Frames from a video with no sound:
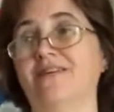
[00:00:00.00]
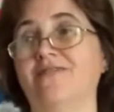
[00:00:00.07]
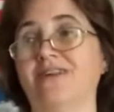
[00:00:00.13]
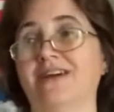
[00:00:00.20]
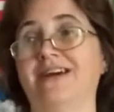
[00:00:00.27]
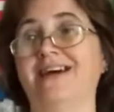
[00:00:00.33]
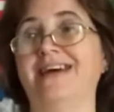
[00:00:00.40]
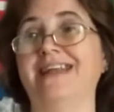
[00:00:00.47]
of
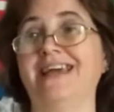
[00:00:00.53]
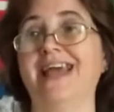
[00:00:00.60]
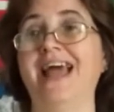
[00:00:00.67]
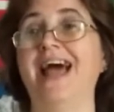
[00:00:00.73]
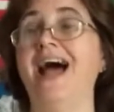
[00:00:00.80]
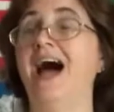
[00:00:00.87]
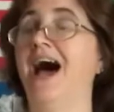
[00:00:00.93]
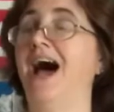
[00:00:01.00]
God,
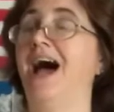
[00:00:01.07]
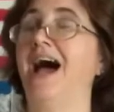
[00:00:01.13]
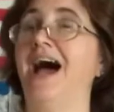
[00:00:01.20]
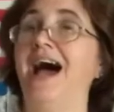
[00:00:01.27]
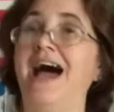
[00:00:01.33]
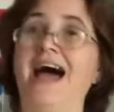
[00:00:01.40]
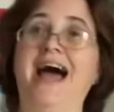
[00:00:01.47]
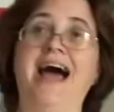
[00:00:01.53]

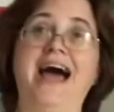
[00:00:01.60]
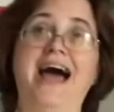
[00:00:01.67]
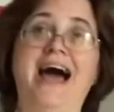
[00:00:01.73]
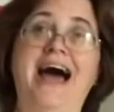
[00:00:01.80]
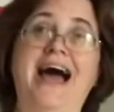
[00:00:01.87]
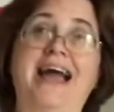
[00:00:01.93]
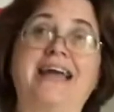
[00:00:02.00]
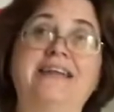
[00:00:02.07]

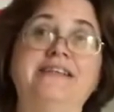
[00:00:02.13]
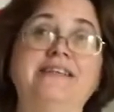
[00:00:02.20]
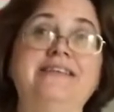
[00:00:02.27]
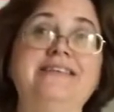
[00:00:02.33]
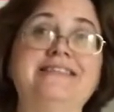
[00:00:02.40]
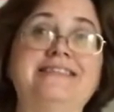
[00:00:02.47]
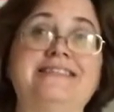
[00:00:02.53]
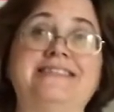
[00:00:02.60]
I can
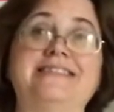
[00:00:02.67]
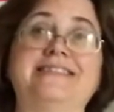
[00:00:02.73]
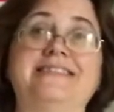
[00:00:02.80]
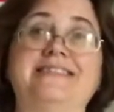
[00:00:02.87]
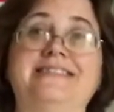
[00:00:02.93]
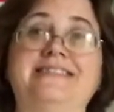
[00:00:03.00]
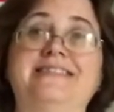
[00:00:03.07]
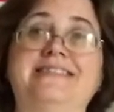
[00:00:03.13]
do this.
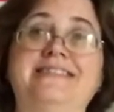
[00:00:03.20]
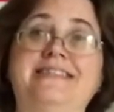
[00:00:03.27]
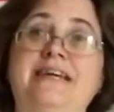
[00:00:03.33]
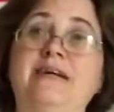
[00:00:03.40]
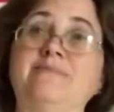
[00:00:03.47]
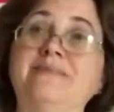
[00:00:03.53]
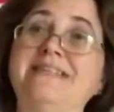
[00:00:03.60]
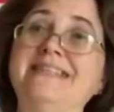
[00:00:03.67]

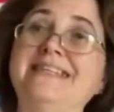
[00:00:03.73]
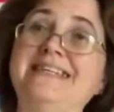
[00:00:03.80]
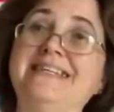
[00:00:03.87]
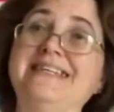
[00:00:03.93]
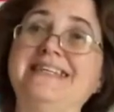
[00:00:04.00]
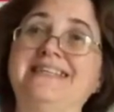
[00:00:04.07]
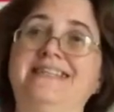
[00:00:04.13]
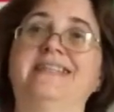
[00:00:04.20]
I'm
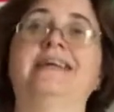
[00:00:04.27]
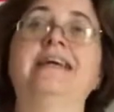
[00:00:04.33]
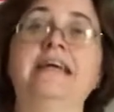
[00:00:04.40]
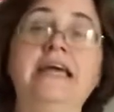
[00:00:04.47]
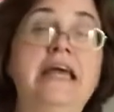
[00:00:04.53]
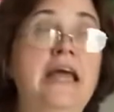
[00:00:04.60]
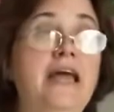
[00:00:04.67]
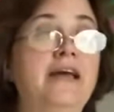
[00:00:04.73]
good.
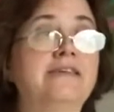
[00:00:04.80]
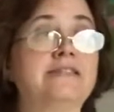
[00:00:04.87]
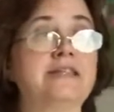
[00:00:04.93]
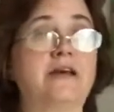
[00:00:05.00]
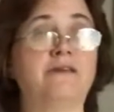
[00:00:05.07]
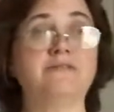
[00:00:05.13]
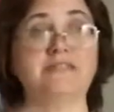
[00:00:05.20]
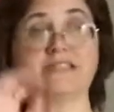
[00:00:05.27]

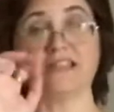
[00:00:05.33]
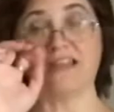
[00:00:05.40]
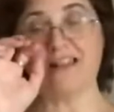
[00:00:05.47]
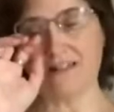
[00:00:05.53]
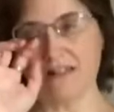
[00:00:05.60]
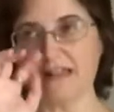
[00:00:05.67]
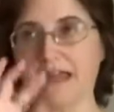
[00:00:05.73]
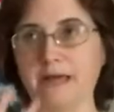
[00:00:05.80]
So,
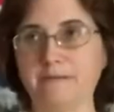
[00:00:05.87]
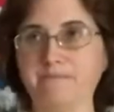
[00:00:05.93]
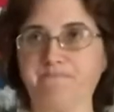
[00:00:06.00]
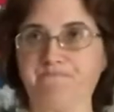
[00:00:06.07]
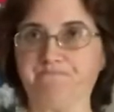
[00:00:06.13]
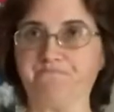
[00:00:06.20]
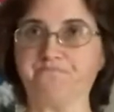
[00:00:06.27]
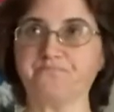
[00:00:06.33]
seeing
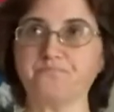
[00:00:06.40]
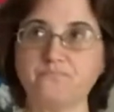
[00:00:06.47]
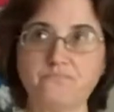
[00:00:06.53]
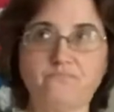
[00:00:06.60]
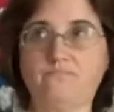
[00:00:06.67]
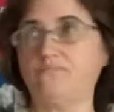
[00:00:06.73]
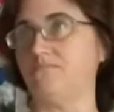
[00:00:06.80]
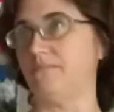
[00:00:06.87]
that
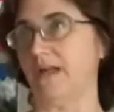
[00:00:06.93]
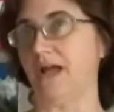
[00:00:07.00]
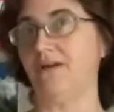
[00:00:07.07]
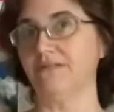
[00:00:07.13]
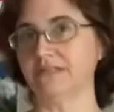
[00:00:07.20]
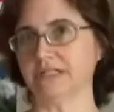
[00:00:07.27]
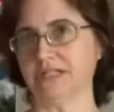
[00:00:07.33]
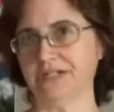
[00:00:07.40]

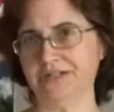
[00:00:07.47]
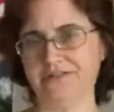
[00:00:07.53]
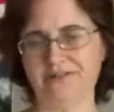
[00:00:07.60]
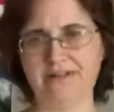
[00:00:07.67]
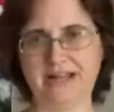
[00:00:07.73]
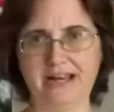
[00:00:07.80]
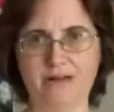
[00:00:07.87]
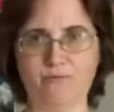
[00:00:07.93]
I was
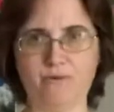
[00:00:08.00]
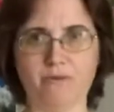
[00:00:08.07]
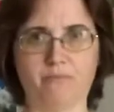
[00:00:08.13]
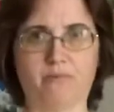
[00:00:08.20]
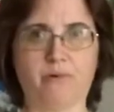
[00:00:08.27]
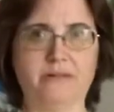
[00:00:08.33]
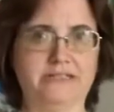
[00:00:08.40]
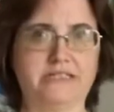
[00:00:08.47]

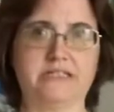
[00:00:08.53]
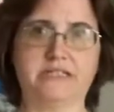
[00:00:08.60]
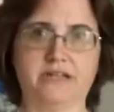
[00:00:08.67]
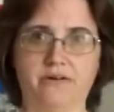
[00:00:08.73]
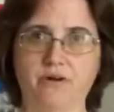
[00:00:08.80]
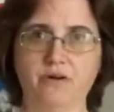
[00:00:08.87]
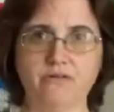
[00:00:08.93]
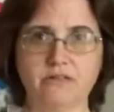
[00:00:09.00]

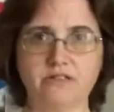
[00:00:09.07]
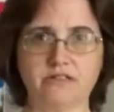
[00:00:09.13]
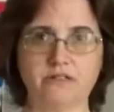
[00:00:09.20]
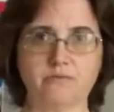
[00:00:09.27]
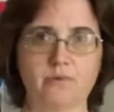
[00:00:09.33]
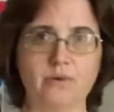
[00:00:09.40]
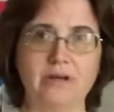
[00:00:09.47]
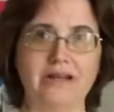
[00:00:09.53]
181.0
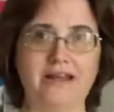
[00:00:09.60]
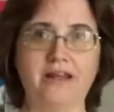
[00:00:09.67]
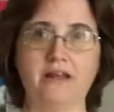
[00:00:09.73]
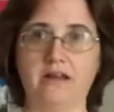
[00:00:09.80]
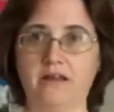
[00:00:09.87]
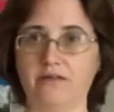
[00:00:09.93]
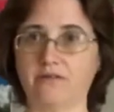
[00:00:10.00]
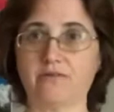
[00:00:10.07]
this morning,
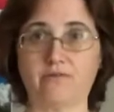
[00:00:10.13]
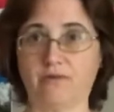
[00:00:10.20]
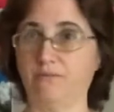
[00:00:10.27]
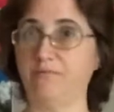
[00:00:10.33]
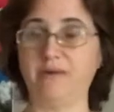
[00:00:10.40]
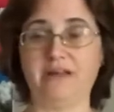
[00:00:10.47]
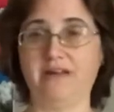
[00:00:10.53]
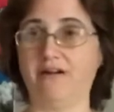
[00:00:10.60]
it's going to
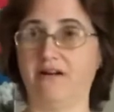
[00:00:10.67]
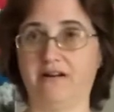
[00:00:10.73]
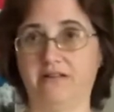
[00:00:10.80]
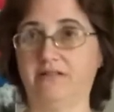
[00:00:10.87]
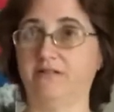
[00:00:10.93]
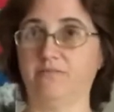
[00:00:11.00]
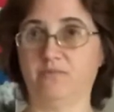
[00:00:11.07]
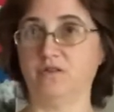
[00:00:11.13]
be
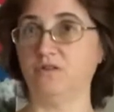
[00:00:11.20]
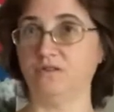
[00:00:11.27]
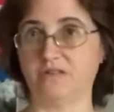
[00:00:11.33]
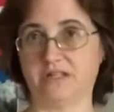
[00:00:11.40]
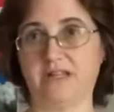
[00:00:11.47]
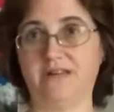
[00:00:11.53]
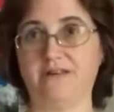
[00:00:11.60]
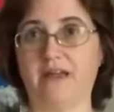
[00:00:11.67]
awesome to
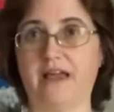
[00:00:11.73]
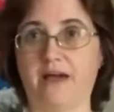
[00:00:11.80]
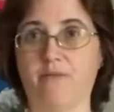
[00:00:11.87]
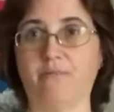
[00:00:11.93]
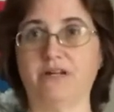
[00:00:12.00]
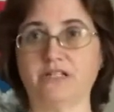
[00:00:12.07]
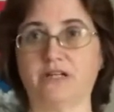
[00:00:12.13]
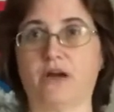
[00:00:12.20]
see
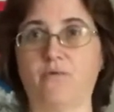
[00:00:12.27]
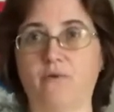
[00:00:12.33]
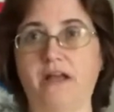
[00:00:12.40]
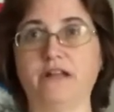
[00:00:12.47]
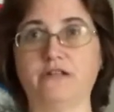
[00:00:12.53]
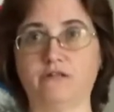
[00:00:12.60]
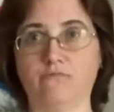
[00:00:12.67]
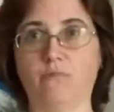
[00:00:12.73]
how much I
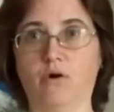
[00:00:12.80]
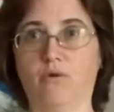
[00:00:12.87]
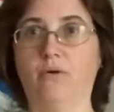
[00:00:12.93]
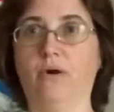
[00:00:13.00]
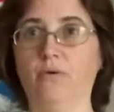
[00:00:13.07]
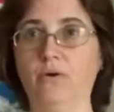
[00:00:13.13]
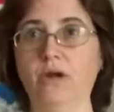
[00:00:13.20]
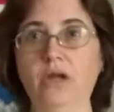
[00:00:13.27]
weigh
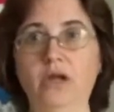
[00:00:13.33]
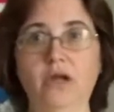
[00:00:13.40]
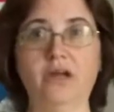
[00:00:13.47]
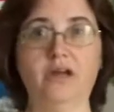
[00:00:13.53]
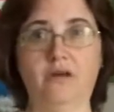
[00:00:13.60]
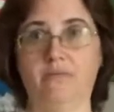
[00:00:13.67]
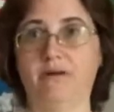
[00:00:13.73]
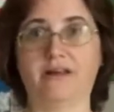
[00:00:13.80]
tomorrow.
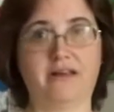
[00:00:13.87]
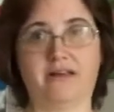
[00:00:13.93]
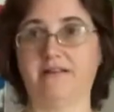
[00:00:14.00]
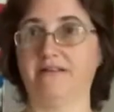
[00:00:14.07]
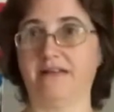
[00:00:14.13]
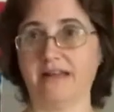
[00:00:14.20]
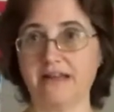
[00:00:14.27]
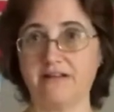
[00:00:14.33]

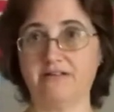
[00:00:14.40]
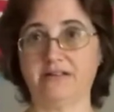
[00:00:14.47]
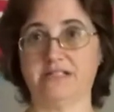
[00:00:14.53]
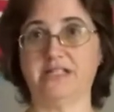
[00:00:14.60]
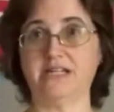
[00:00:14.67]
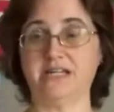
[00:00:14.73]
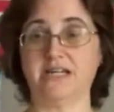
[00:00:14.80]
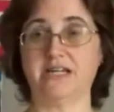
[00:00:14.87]
Because I
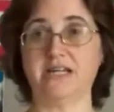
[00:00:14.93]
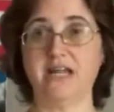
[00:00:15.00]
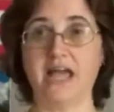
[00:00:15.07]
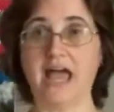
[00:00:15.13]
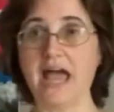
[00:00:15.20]
guarantee you,